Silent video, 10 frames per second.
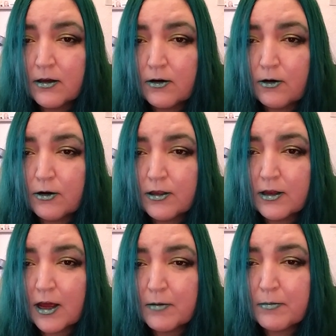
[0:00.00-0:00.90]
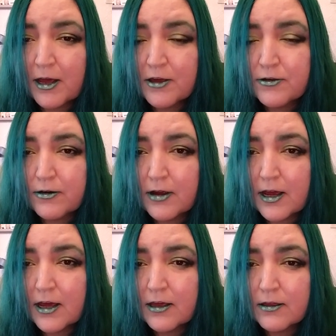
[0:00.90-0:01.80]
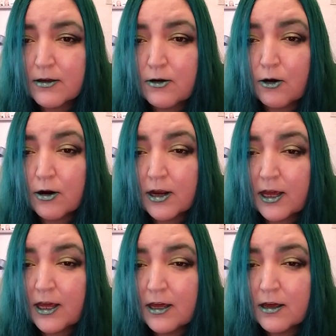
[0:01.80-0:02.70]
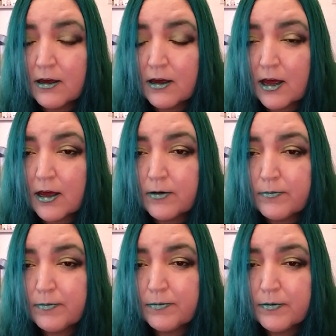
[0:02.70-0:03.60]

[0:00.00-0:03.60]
On that picture is Corky, who